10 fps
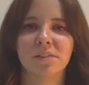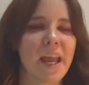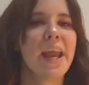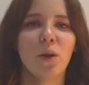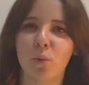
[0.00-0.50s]

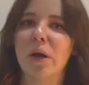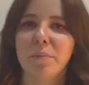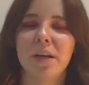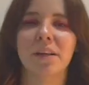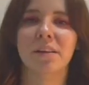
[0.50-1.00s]
hate
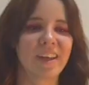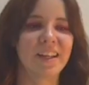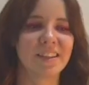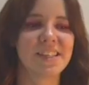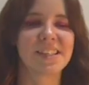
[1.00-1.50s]
women,
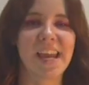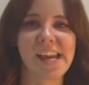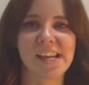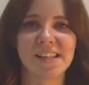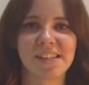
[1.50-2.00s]
in this
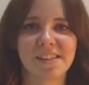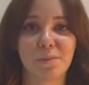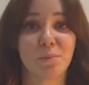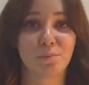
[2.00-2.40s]
case,